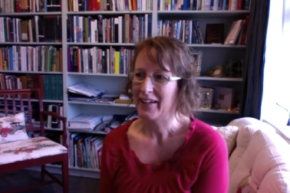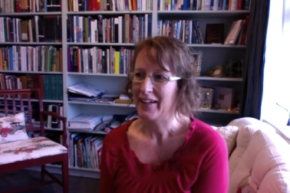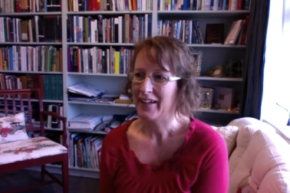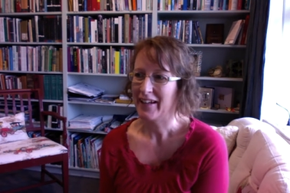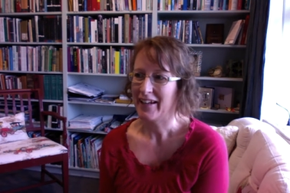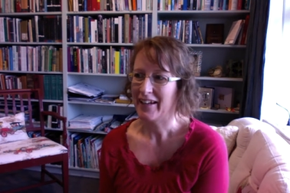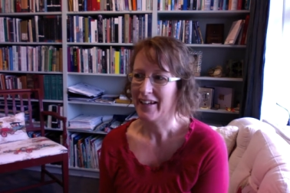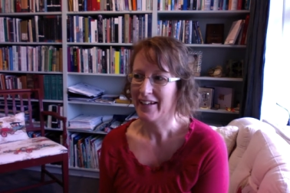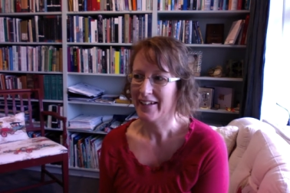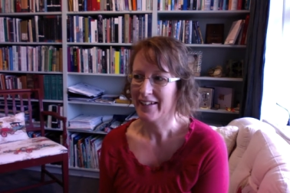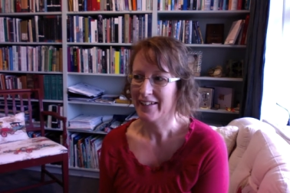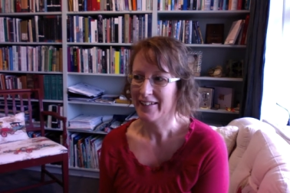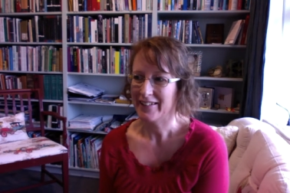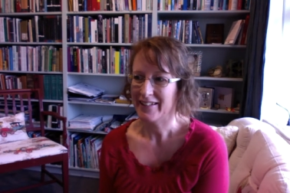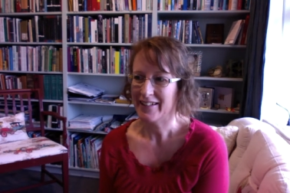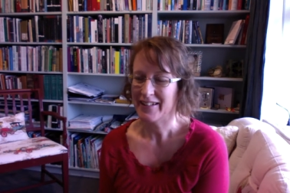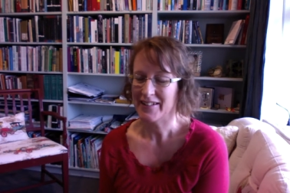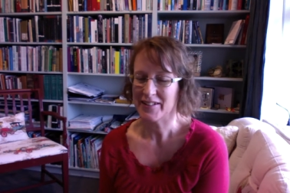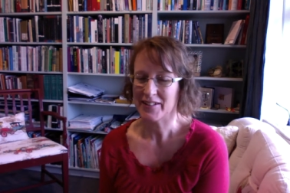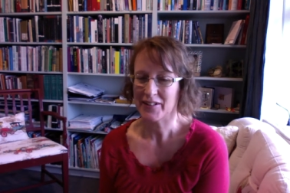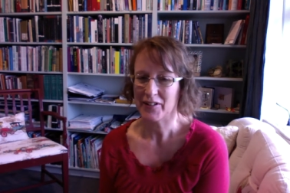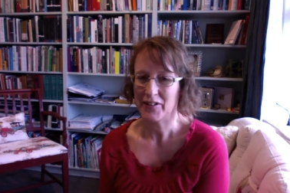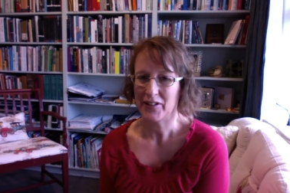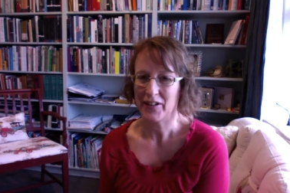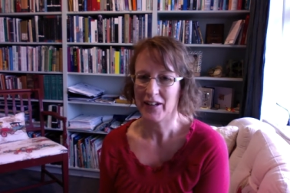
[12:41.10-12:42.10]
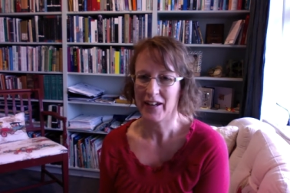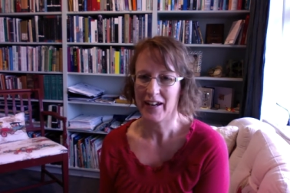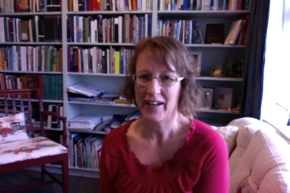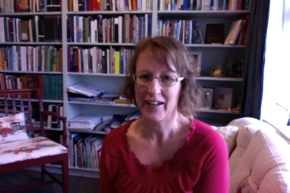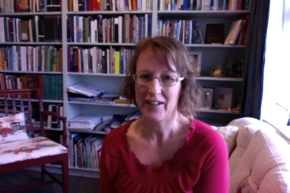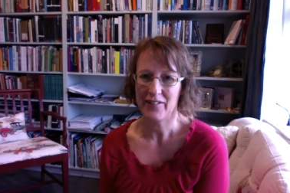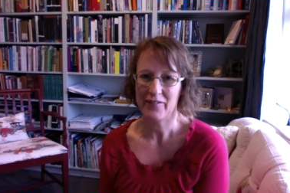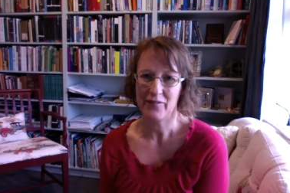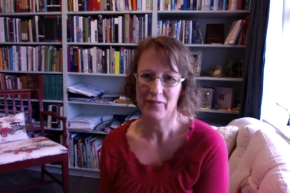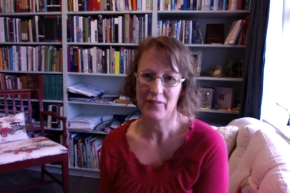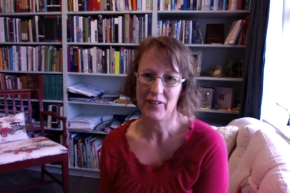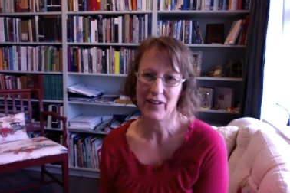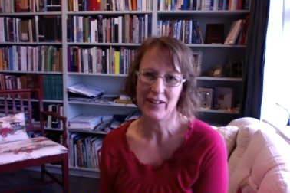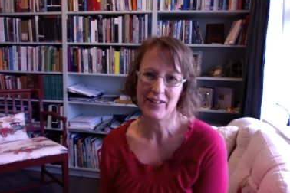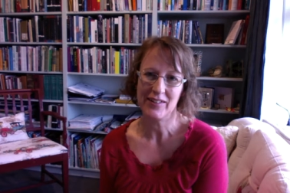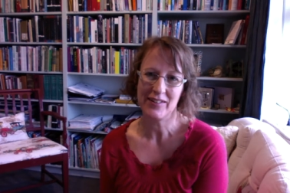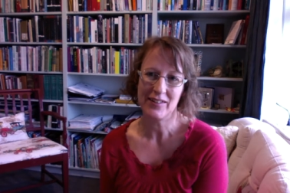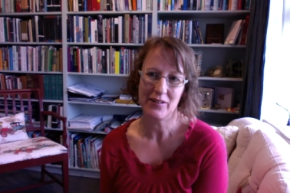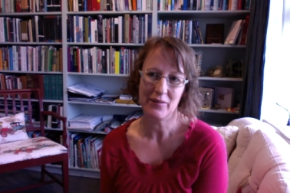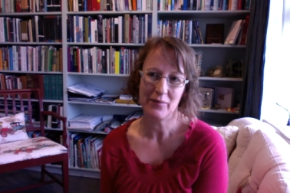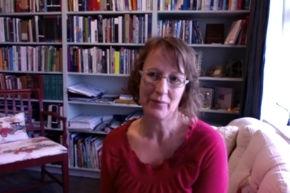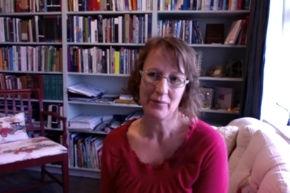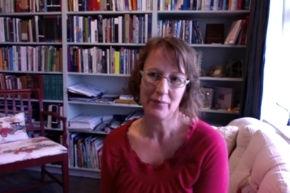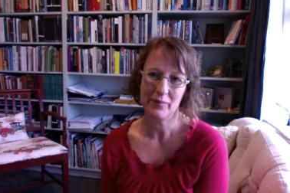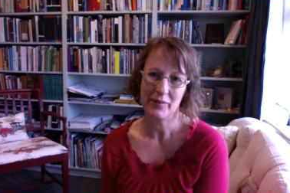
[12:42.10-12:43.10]
and he's going to hand feed
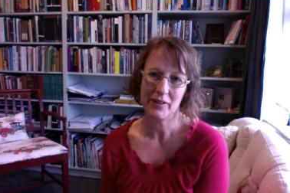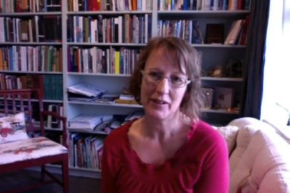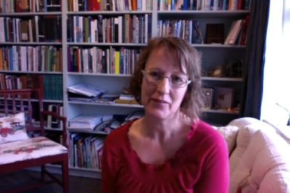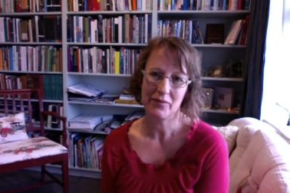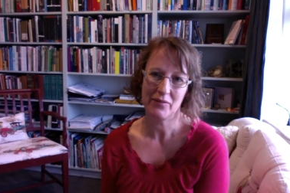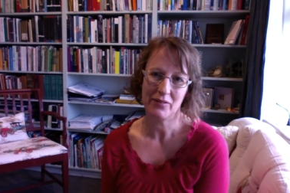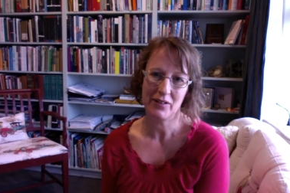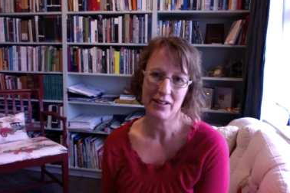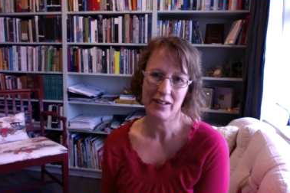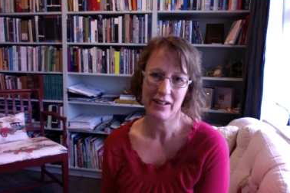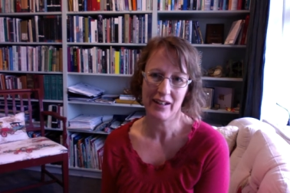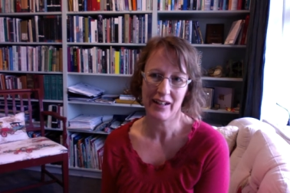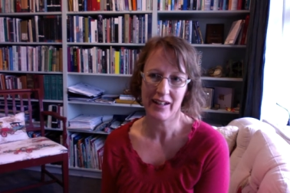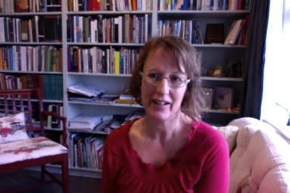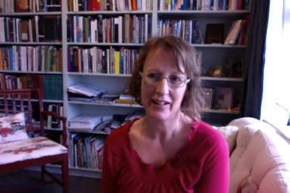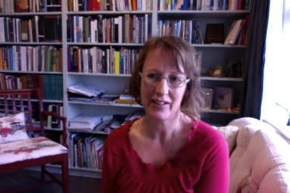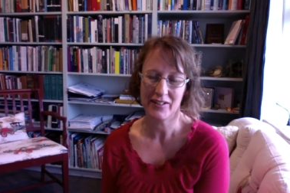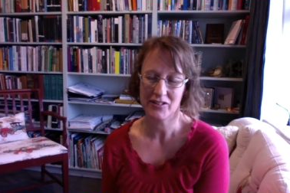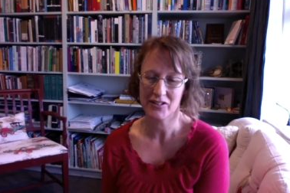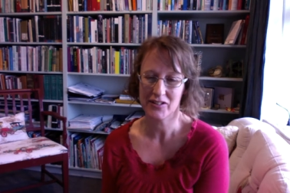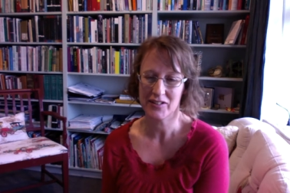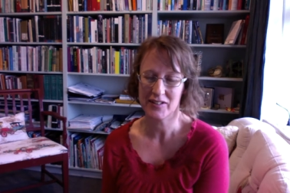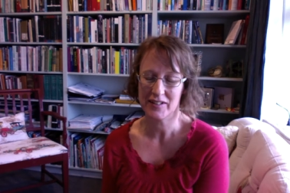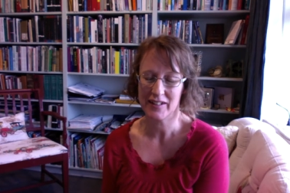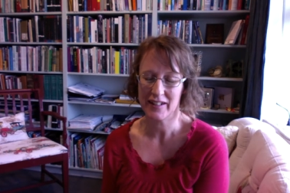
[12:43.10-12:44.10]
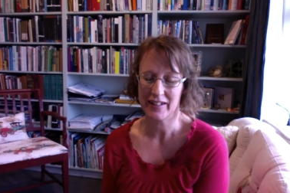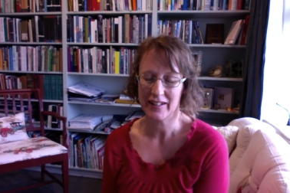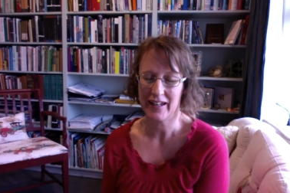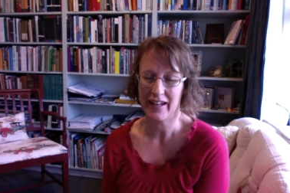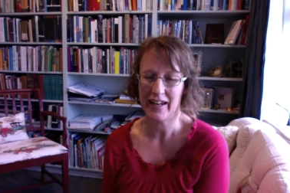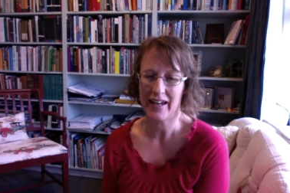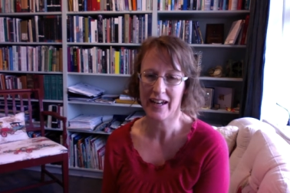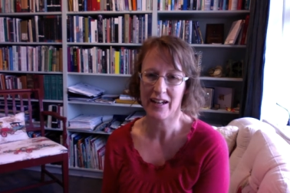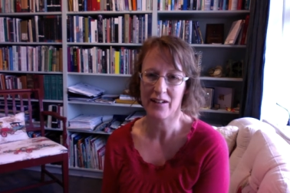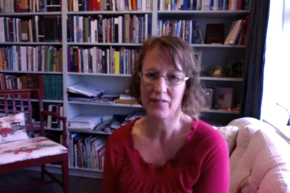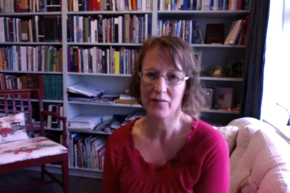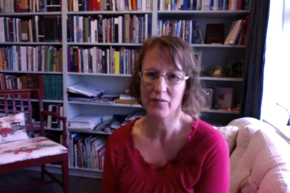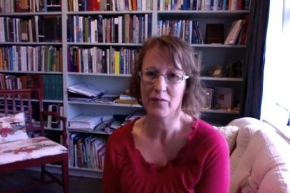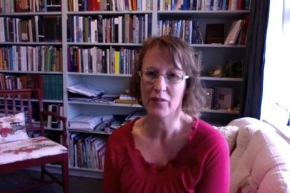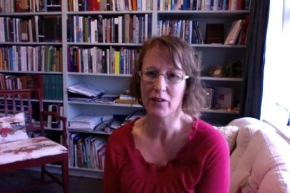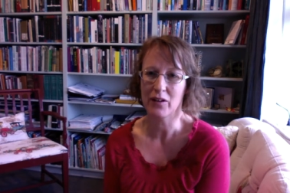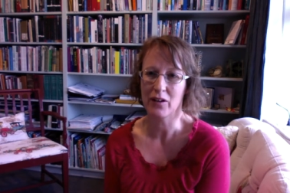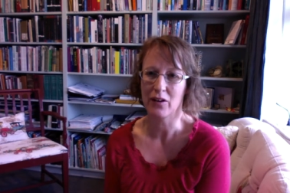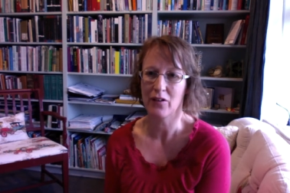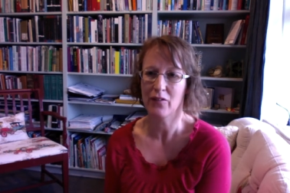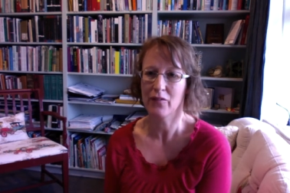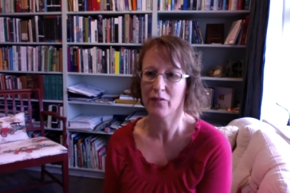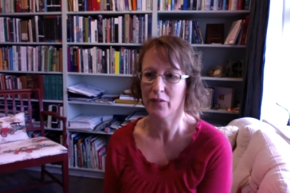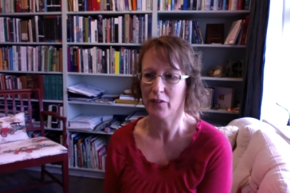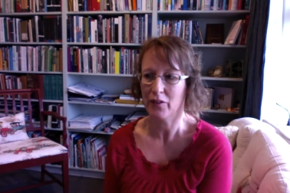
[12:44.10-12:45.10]
them every day, just a handful
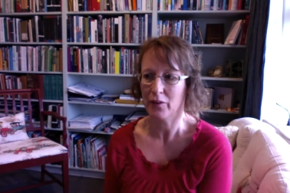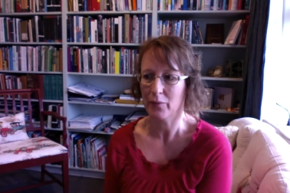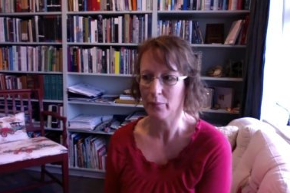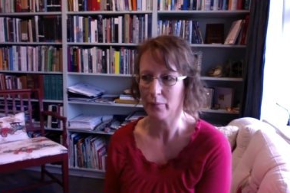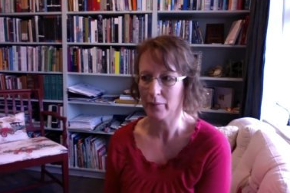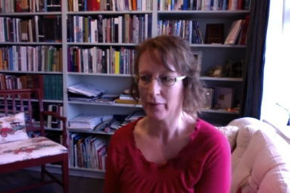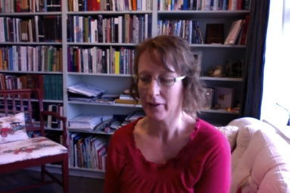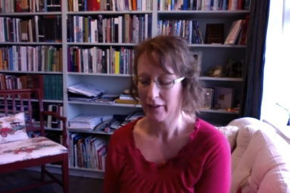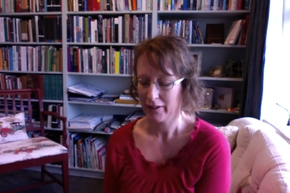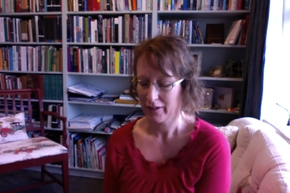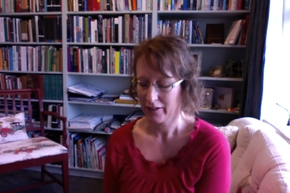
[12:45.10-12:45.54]
of them.